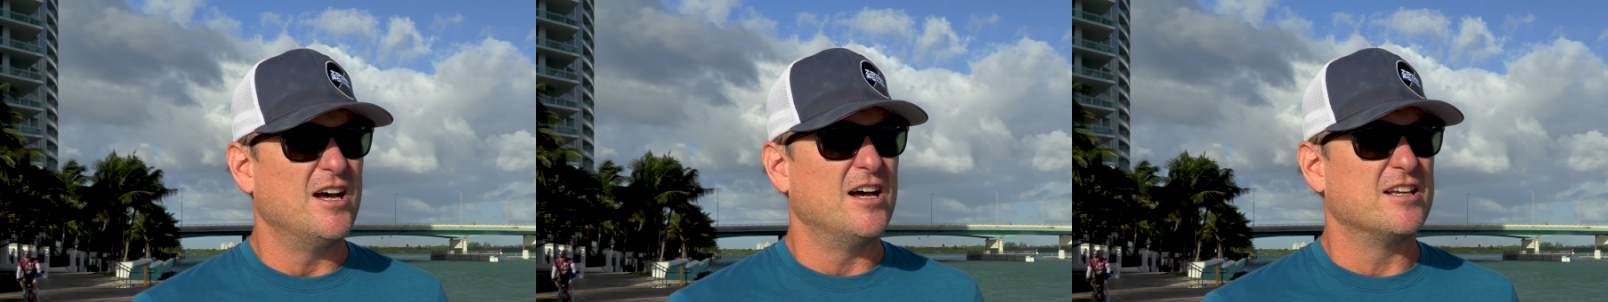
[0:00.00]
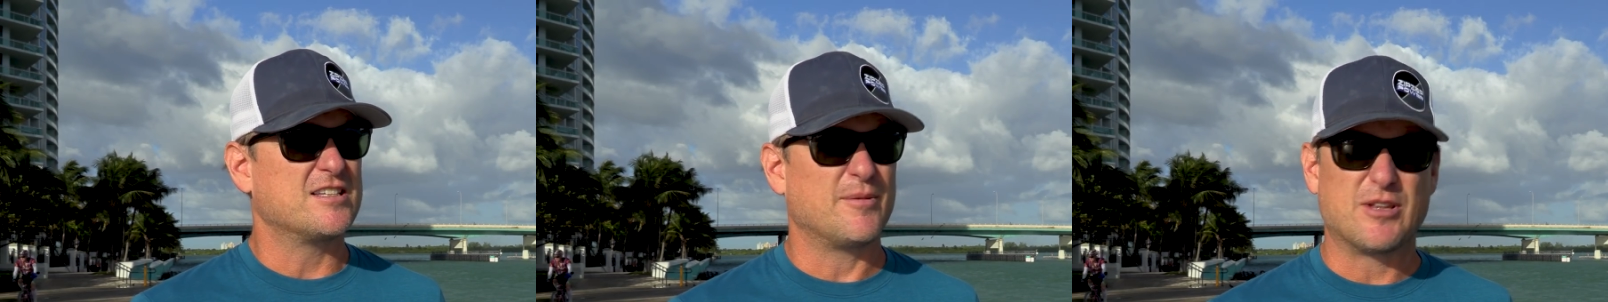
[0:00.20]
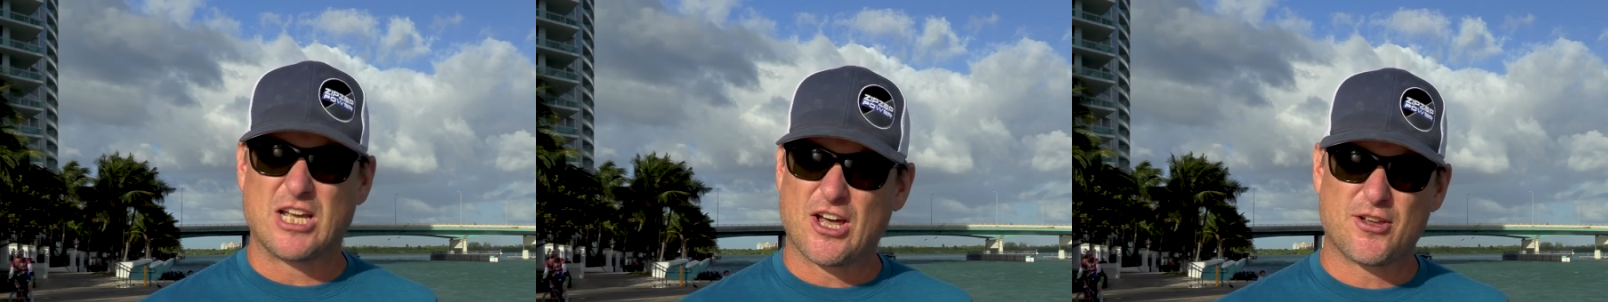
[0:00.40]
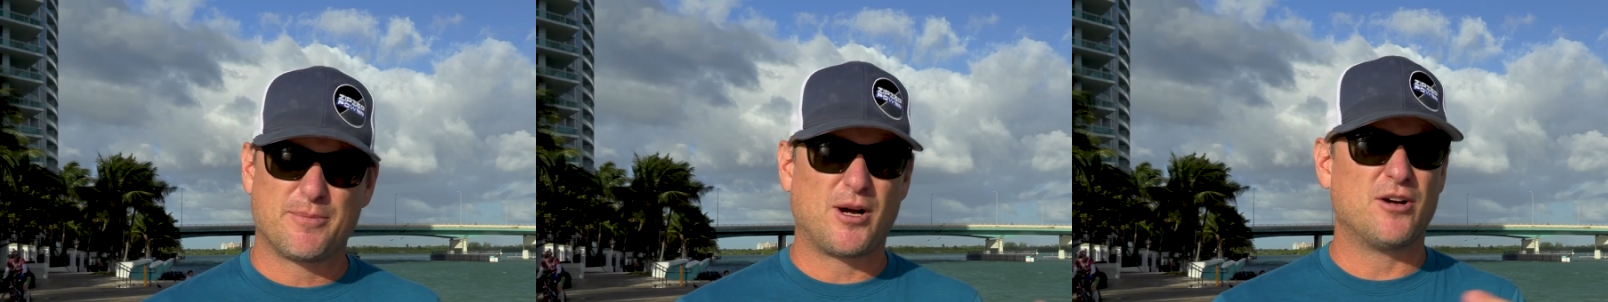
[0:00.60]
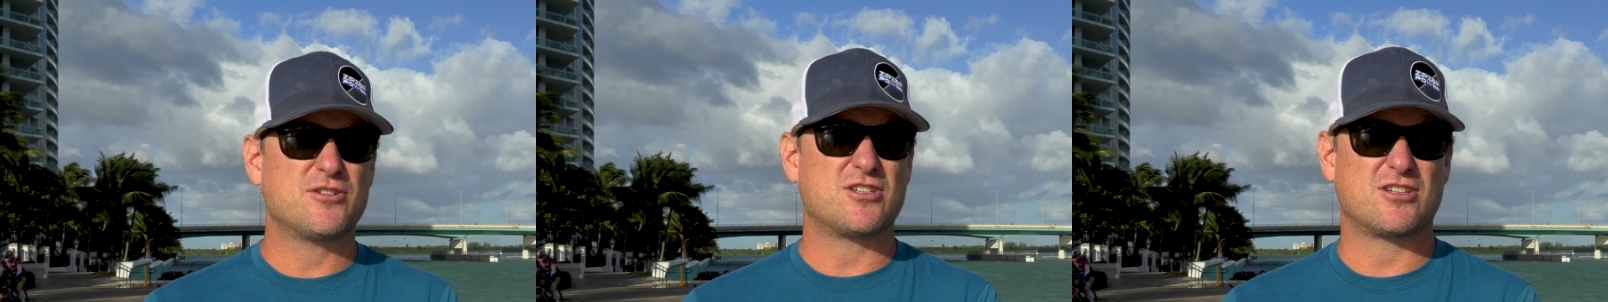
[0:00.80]
Some of the other
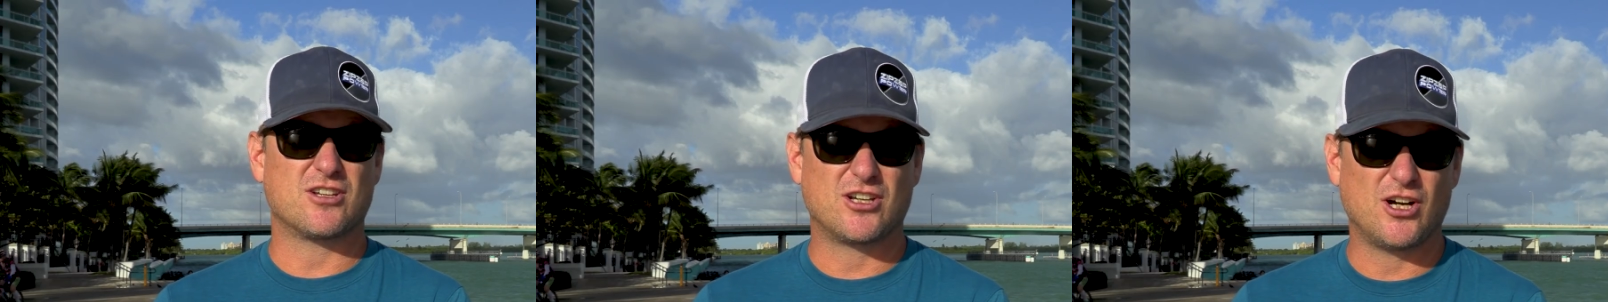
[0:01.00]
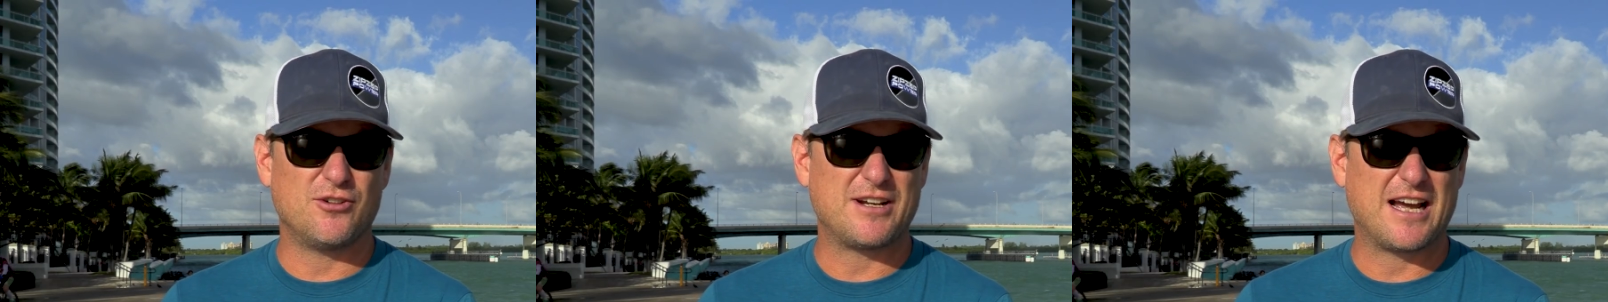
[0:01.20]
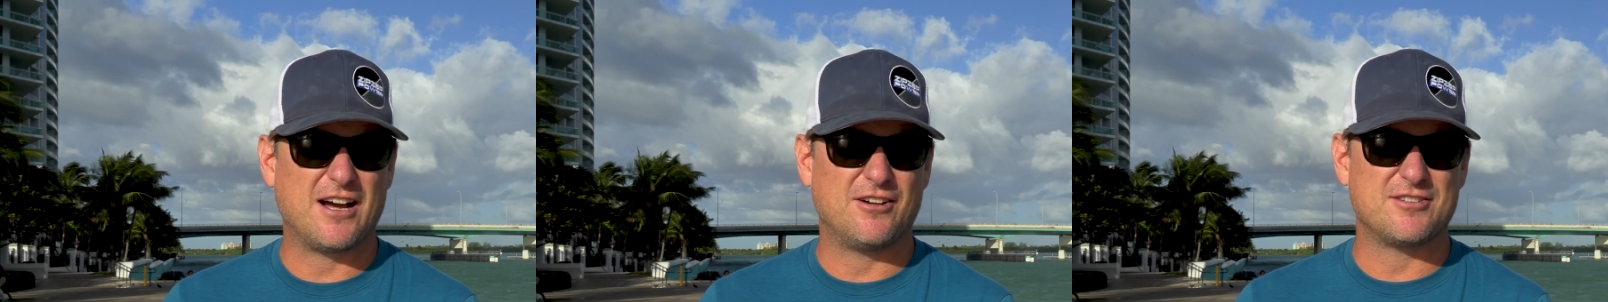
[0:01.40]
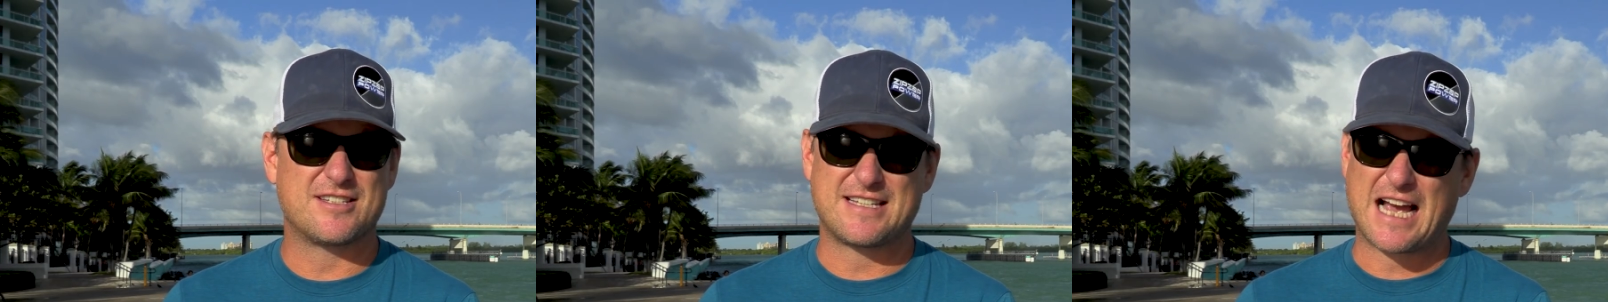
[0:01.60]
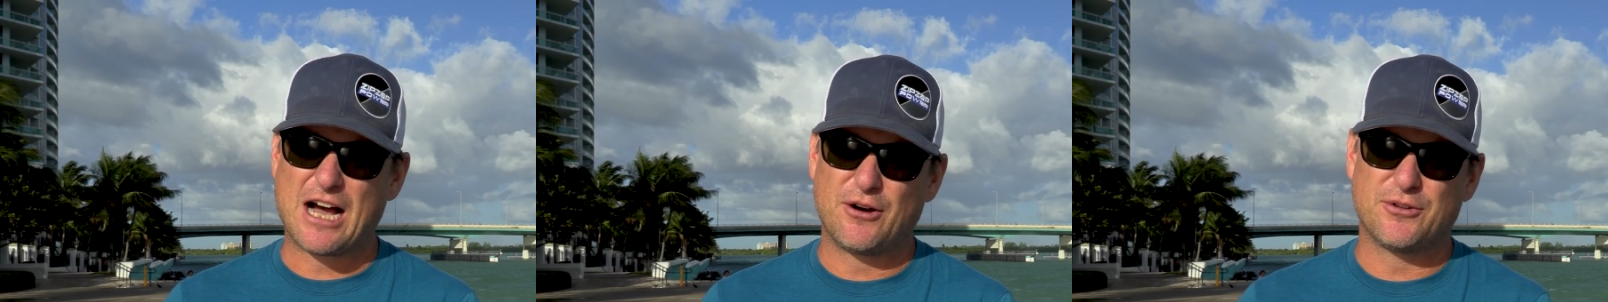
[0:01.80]
boats go down
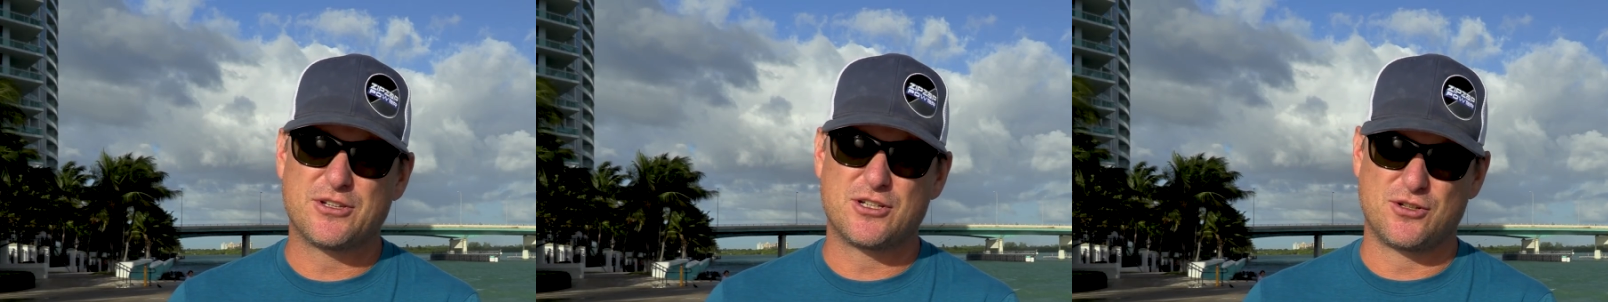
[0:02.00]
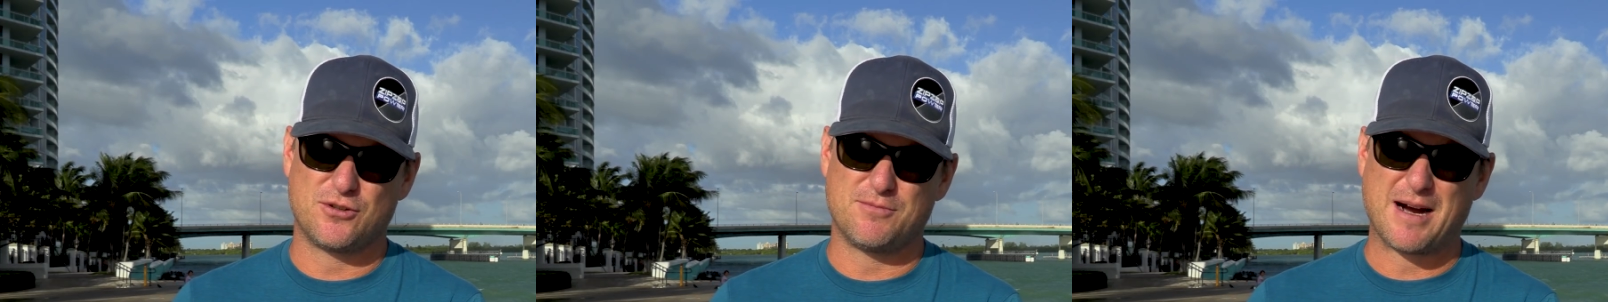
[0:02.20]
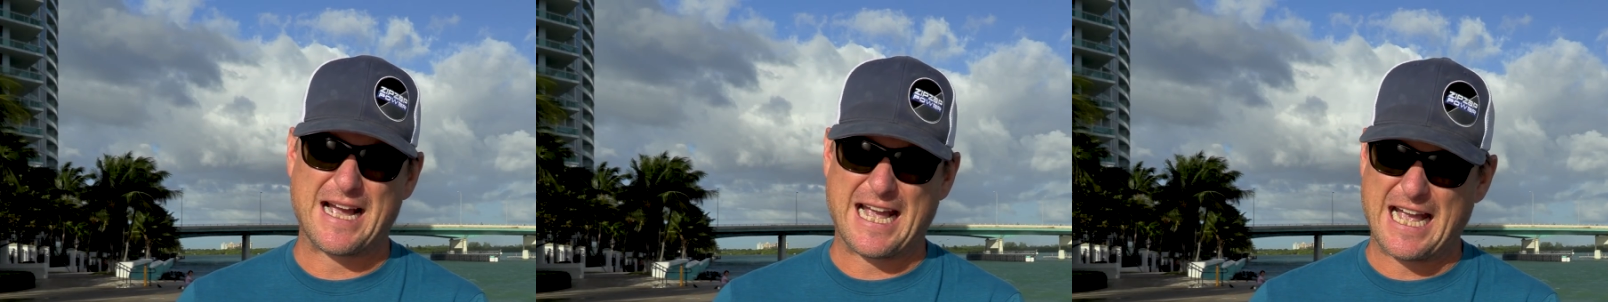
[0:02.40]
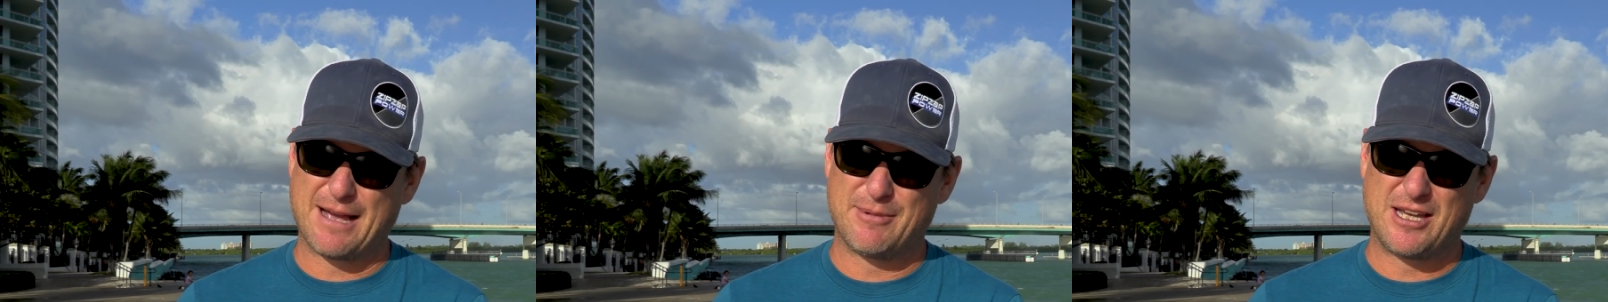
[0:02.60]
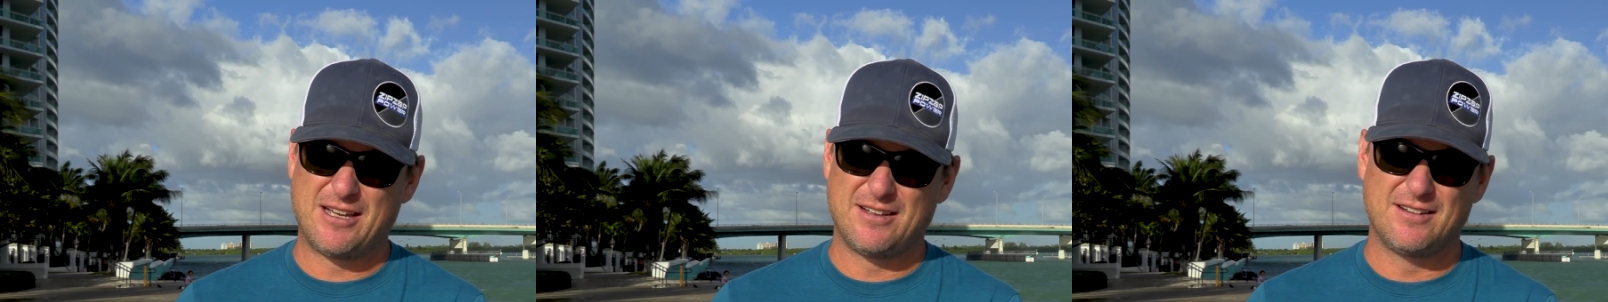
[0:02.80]
south to
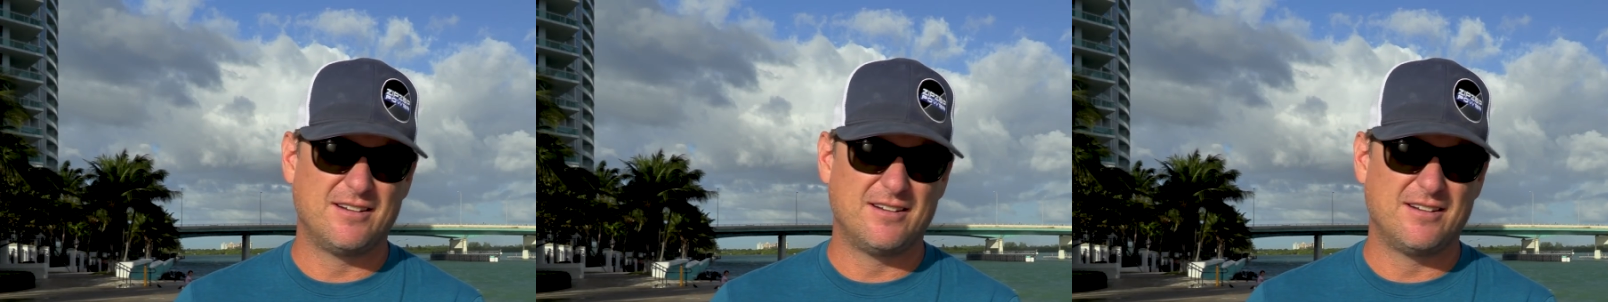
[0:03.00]
Miami.